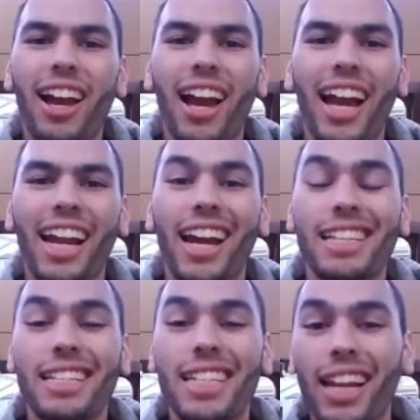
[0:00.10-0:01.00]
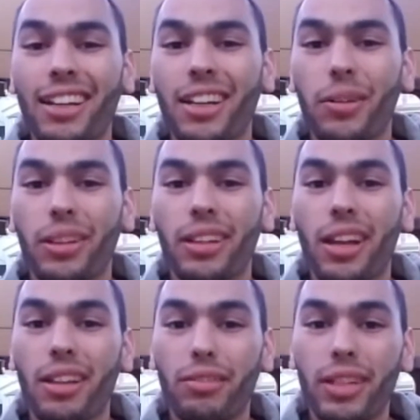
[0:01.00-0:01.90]
Hi guys, Tanner here with
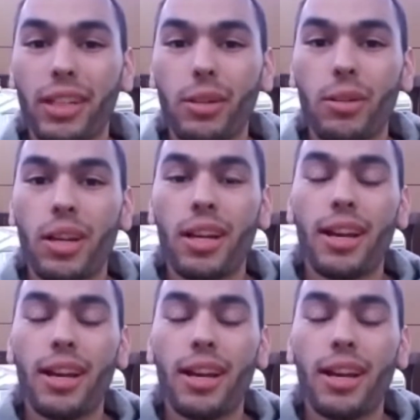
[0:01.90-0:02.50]
another video.